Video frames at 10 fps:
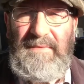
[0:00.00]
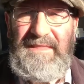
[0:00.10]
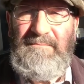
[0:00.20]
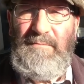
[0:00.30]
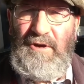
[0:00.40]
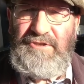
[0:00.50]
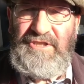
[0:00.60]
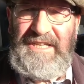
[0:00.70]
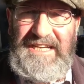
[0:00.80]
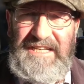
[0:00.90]
the
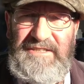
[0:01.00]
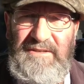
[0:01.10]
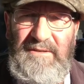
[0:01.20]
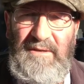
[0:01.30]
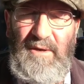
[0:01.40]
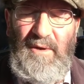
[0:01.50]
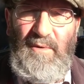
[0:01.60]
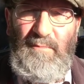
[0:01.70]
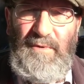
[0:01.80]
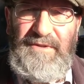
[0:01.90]
immersion heater
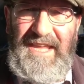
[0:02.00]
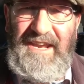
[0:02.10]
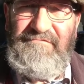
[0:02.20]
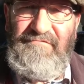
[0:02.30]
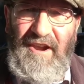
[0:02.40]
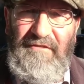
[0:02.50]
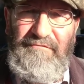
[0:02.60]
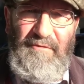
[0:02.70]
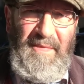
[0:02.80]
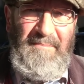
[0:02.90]
would then run
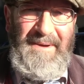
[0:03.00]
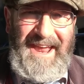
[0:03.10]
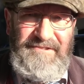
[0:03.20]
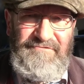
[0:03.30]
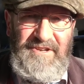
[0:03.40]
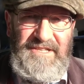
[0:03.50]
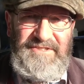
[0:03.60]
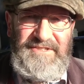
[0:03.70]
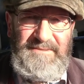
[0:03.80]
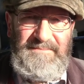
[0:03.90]
from the
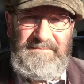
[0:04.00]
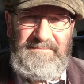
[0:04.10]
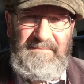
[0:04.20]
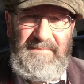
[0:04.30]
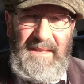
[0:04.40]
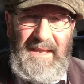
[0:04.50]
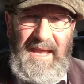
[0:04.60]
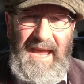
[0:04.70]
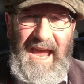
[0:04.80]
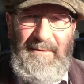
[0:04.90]
batteries
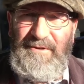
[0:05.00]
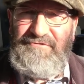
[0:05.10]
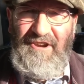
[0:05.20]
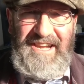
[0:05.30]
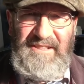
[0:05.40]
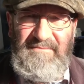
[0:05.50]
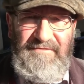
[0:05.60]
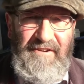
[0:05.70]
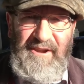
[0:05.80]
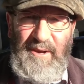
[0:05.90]
and would drain them
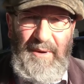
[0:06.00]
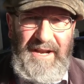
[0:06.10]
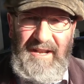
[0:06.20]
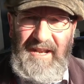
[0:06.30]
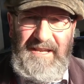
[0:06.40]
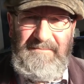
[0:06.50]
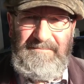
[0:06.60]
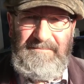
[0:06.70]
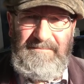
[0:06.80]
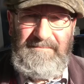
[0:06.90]
very quickly.
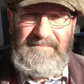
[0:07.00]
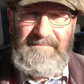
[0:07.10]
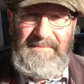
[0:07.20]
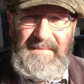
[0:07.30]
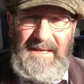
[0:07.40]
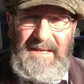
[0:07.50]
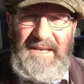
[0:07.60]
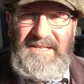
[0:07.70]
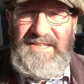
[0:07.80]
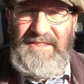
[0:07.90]

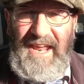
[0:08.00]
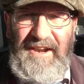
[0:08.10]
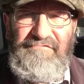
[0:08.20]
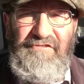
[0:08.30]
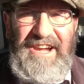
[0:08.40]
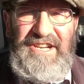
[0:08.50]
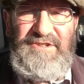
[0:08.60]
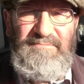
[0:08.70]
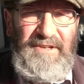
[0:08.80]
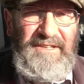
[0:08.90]
So that
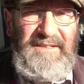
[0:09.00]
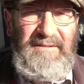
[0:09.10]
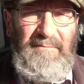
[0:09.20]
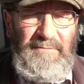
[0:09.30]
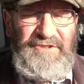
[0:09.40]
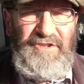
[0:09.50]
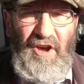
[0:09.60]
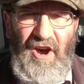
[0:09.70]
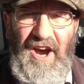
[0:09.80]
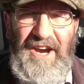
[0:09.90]
arrangement was
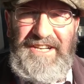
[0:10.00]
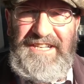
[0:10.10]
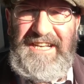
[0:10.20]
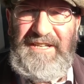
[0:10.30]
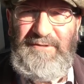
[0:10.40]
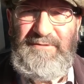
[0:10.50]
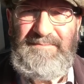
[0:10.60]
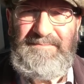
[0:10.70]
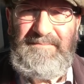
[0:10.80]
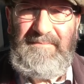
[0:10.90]
not ideal.
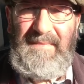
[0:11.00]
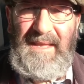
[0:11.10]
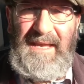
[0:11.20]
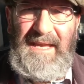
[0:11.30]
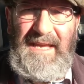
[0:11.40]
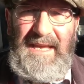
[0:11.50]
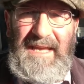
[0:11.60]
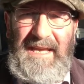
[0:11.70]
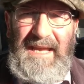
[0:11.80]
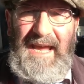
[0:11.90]

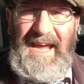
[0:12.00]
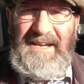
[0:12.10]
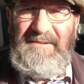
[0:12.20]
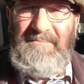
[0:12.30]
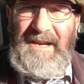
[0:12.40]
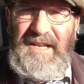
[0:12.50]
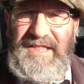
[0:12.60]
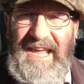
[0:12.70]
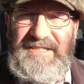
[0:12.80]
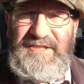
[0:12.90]
And many
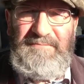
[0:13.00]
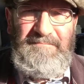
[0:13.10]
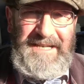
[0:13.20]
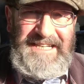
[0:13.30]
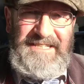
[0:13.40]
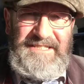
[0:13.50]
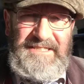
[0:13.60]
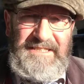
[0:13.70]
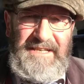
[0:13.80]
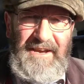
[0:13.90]
thanks to
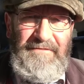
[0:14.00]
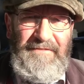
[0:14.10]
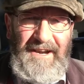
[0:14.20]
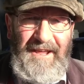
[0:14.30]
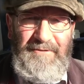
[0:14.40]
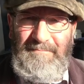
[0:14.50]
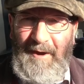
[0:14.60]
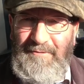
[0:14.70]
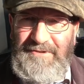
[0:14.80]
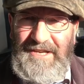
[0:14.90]
Pete, a fellow
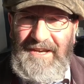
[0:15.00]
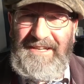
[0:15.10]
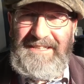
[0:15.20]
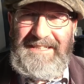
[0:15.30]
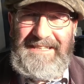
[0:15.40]
boater,